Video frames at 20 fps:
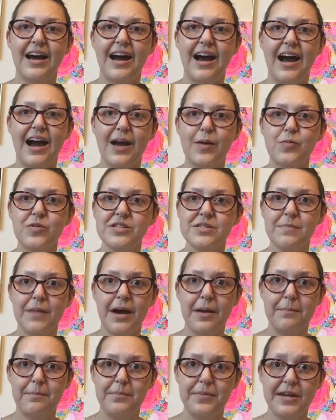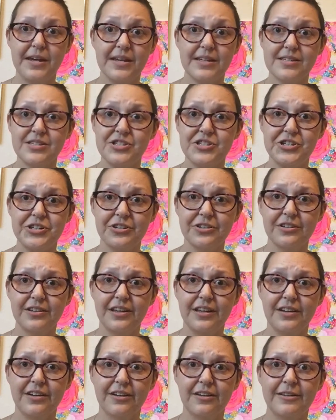I was my biggest
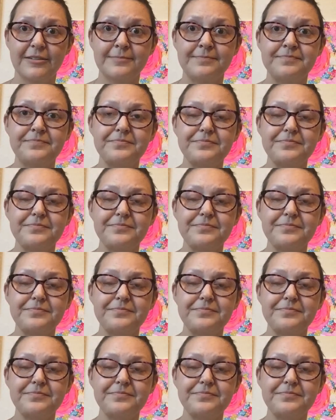cheerleader.